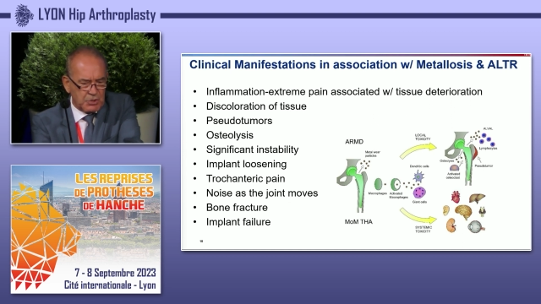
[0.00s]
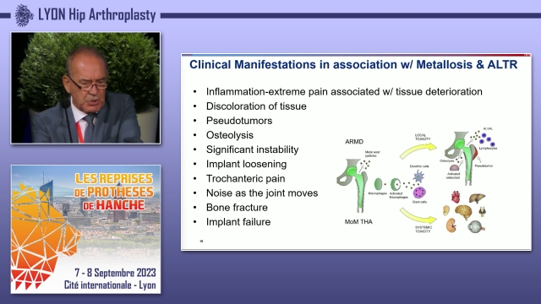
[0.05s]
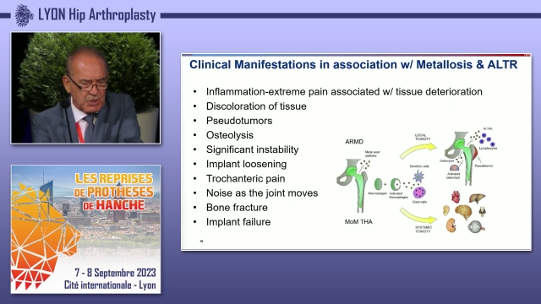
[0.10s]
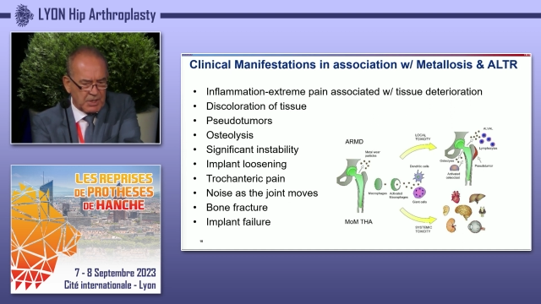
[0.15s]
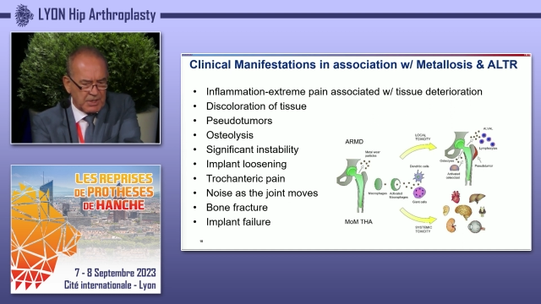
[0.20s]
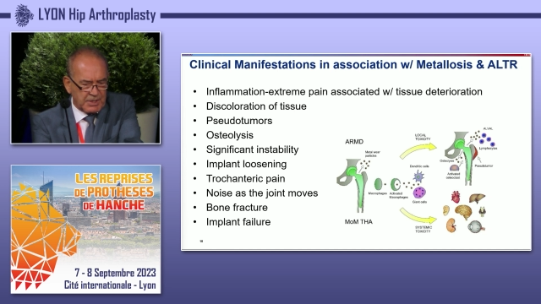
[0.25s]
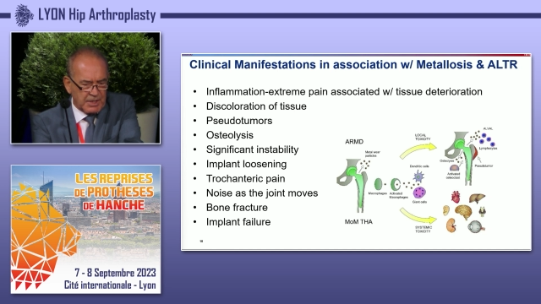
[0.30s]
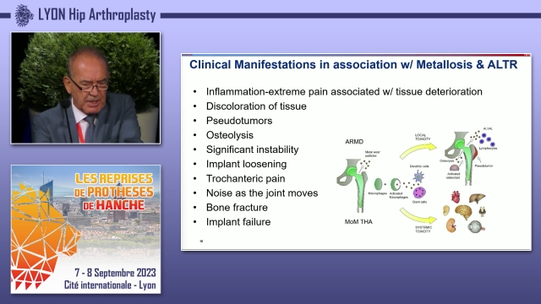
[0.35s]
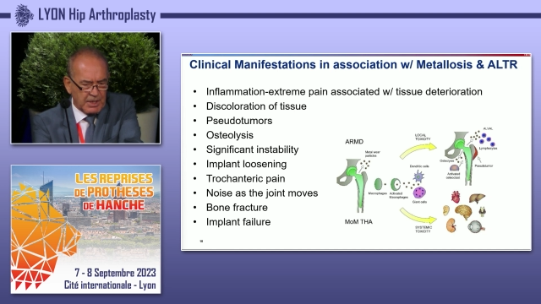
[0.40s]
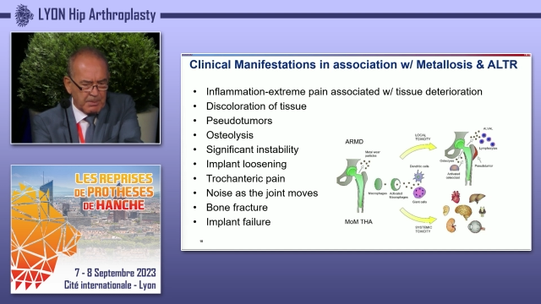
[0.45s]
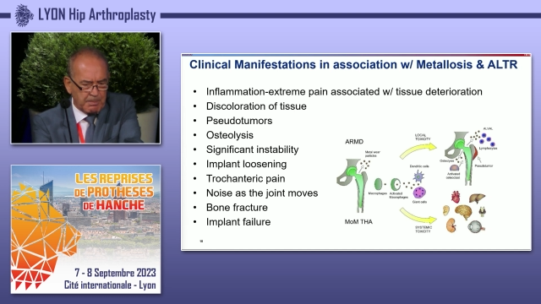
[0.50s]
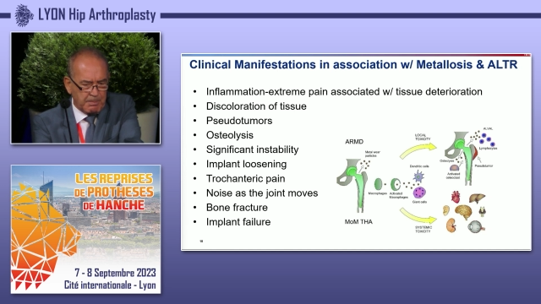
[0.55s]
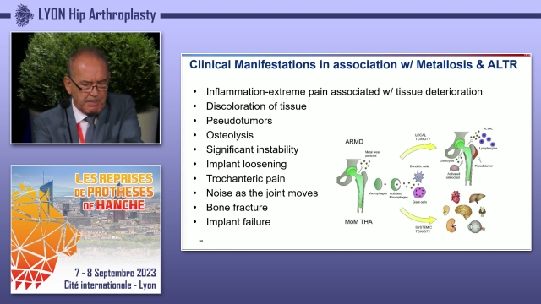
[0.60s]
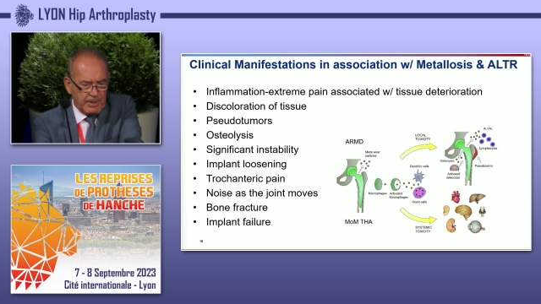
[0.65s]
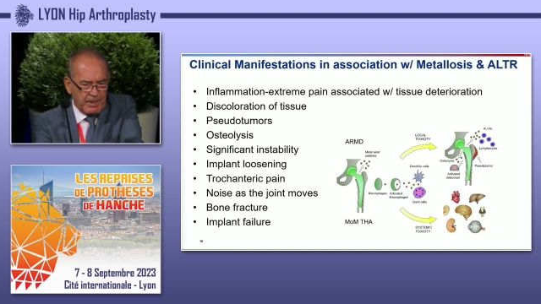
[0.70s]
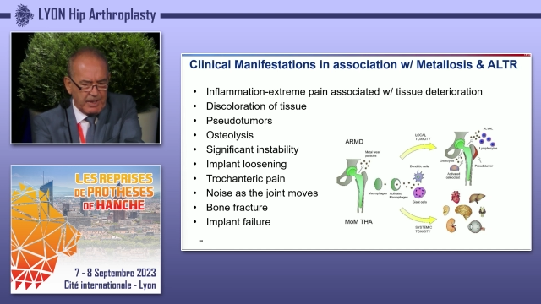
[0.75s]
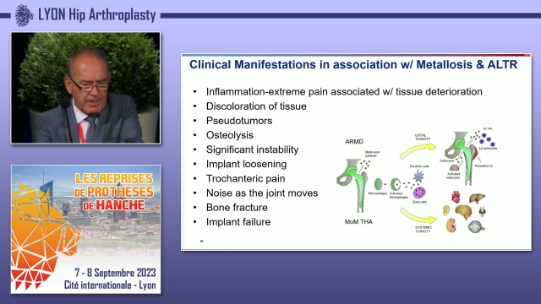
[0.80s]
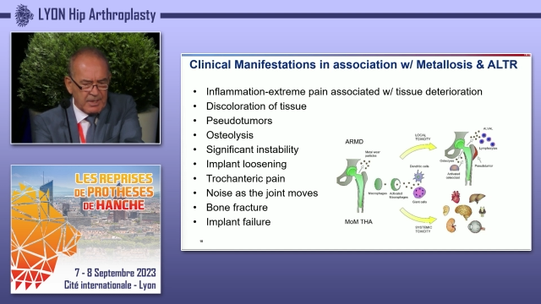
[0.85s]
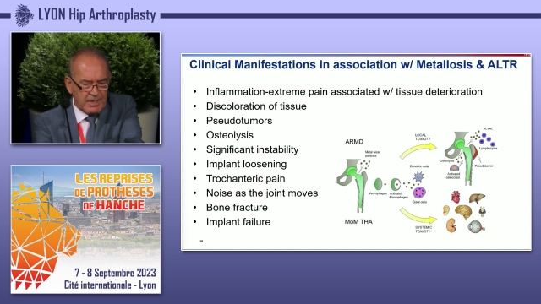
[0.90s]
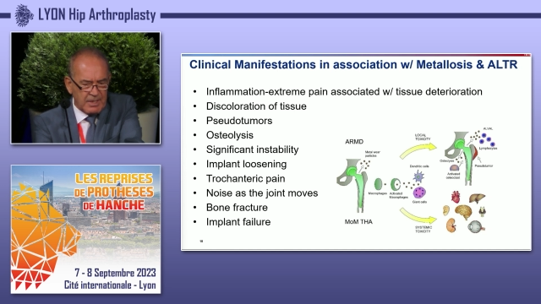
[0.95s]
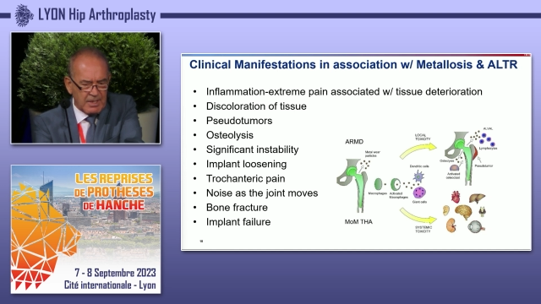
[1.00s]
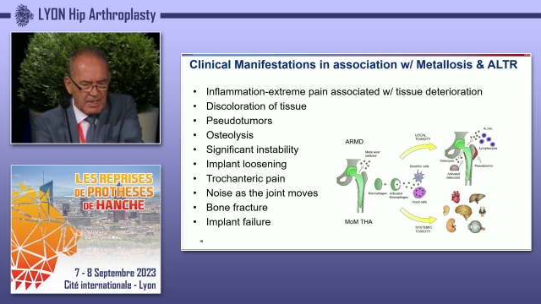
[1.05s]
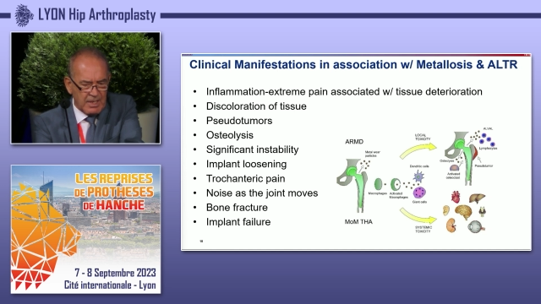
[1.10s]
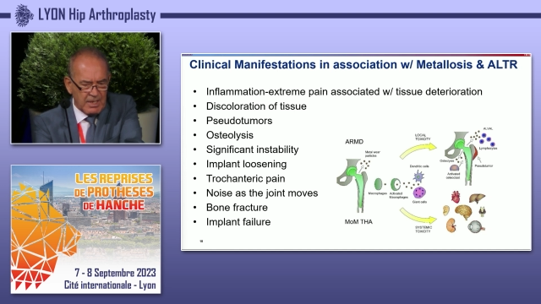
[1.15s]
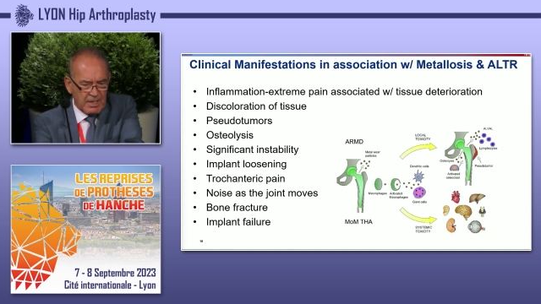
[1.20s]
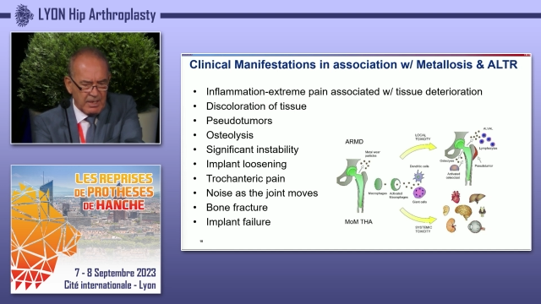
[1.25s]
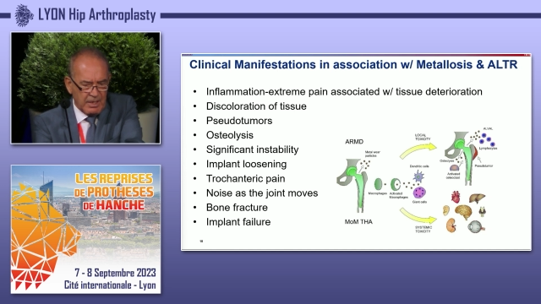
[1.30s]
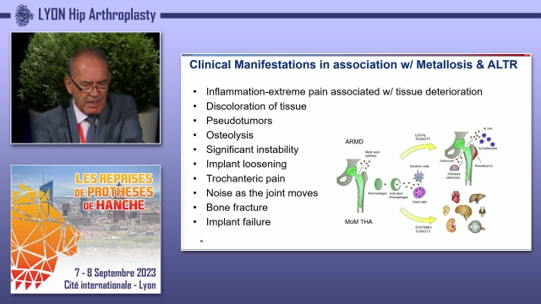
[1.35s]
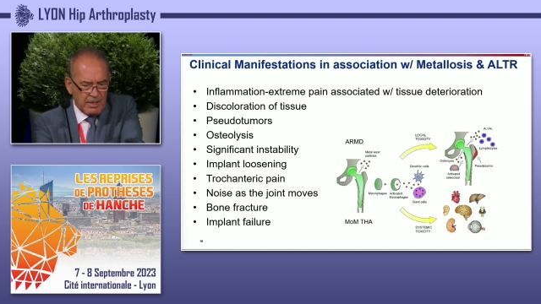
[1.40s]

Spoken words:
trochanteric pain,